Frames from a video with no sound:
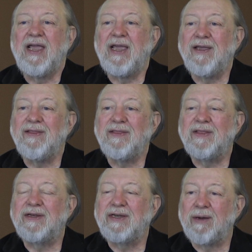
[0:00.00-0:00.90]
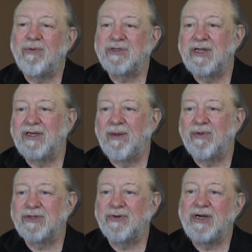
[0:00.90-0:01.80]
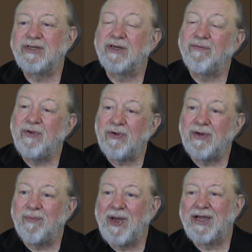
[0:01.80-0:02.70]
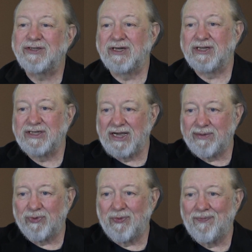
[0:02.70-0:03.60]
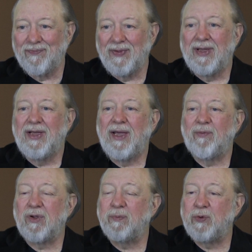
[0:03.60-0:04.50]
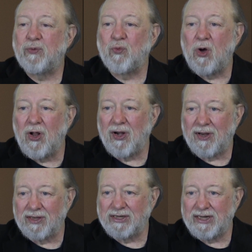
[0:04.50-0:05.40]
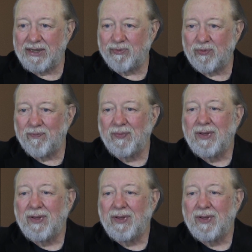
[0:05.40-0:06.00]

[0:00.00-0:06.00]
In the double slit demonstration, if you can imagine a table, and we're going to put a wall on the table.